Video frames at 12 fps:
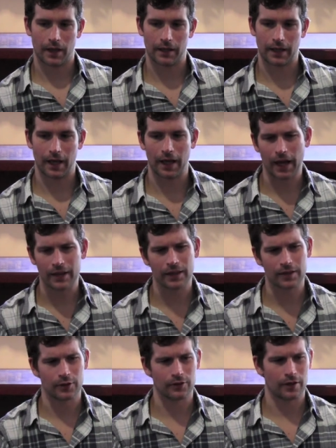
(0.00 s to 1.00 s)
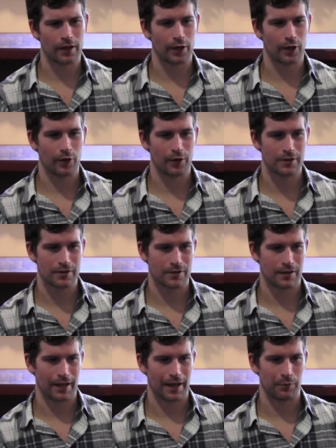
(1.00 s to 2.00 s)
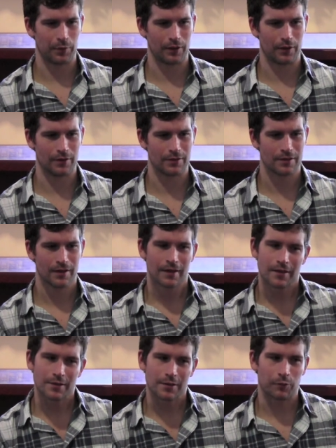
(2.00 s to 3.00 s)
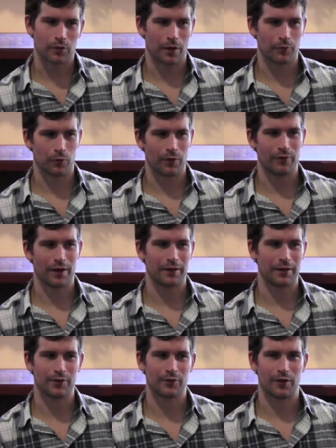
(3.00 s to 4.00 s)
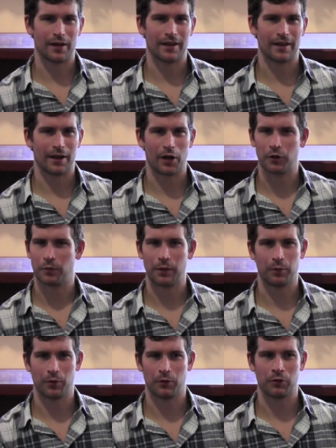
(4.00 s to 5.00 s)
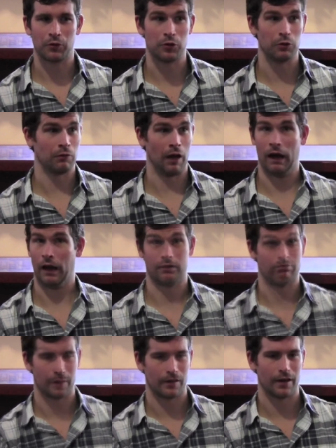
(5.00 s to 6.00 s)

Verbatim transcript: and, and I think there's a lot of courage to that because sometimes we find things funny that other people do not.